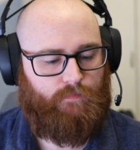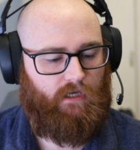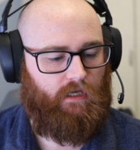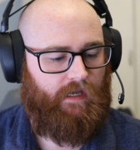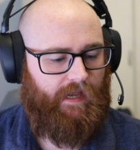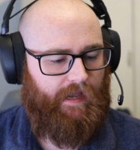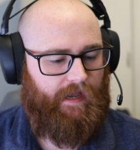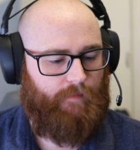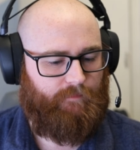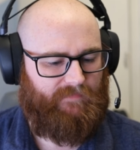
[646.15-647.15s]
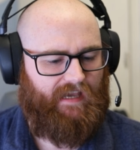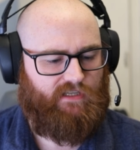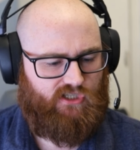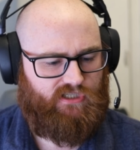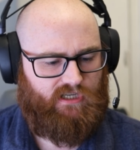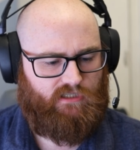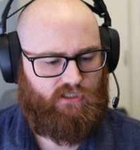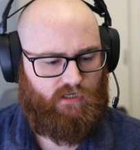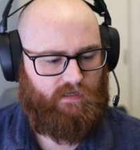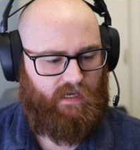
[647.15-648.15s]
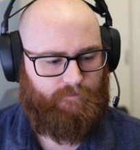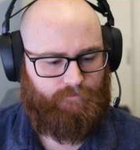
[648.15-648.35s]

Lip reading: But yeah, it's just under 2k.